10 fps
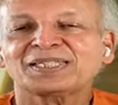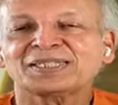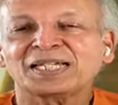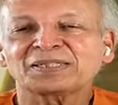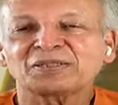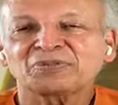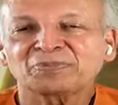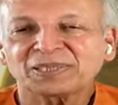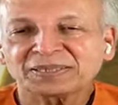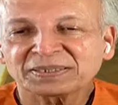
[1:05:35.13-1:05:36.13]
Thank you for
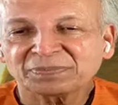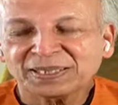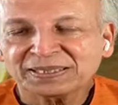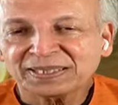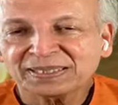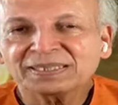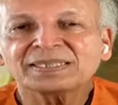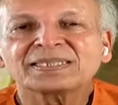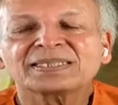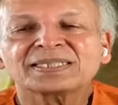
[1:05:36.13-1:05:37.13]
participating.
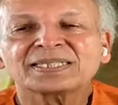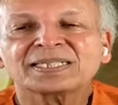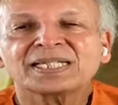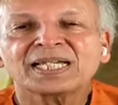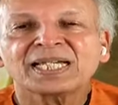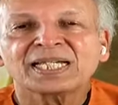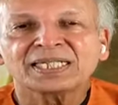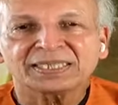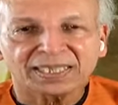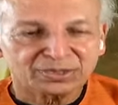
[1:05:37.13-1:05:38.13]

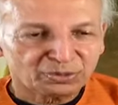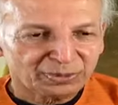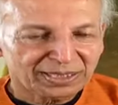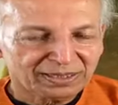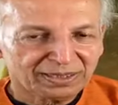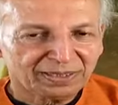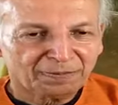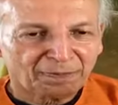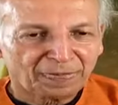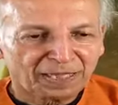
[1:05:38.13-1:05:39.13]
Next week,
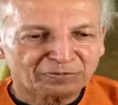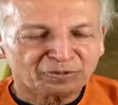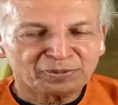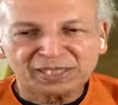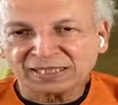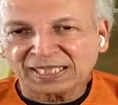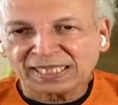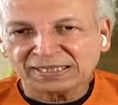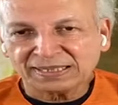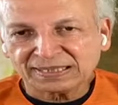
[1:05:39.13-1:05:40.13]
I will be in
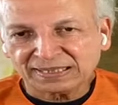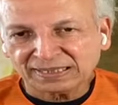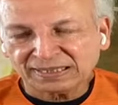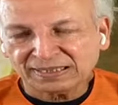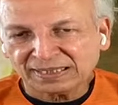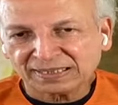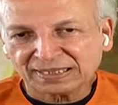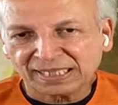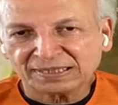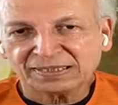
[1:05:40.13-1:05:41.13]
Atlantic City next
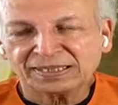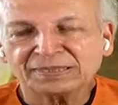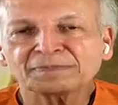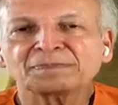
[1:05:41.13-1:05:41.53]
Saturday.